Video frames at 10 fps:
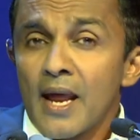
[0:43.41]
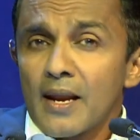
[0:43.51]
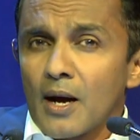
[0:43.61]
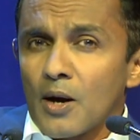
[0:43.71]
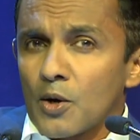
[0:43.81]

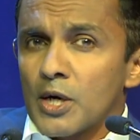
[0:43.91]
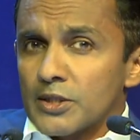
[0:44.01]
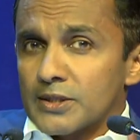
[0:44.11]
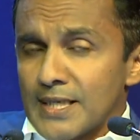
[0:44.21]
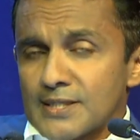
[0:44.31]
Now,
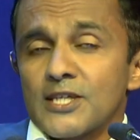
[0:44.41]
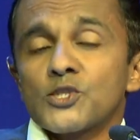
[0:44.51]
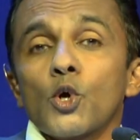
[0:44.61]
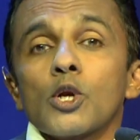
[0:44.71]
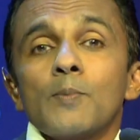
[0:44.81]
this is
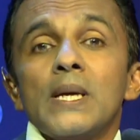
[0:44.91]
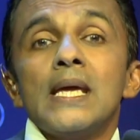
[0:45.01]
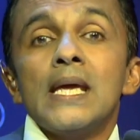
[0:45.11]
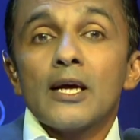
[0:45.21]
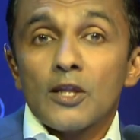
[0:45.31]
going to
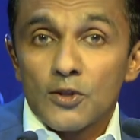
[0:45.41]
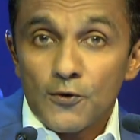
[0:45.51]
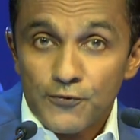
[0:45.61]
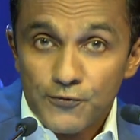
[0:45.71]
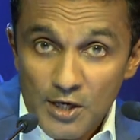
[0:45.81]
be the
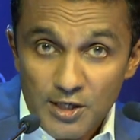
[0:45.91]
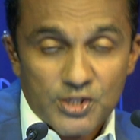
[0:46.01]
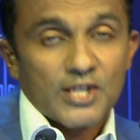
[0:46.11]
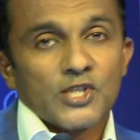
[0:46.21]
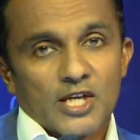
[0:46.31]

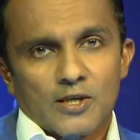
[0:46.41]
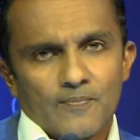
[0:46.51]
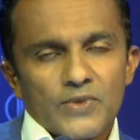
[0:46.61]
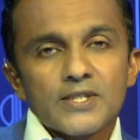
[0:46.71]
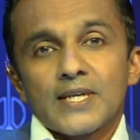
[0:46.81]
first
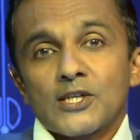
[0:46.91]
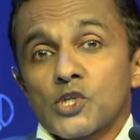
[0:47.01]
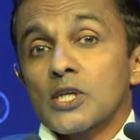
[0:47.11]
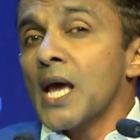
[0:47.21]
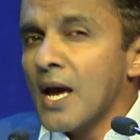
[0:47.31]

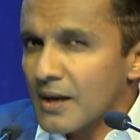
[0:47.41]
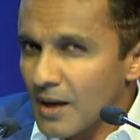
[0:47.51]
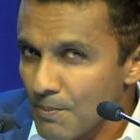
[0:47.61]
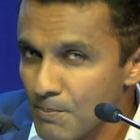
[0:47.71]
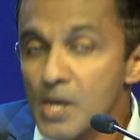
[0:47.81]
session
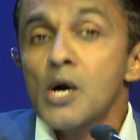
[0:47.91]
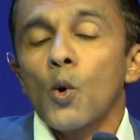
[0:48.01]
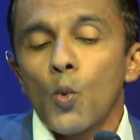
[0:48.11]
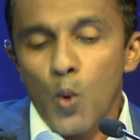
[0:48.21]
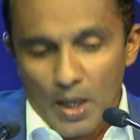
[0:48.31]
number
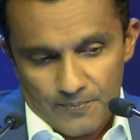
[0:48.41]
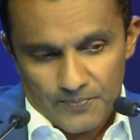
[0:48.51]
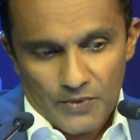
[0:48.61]
1.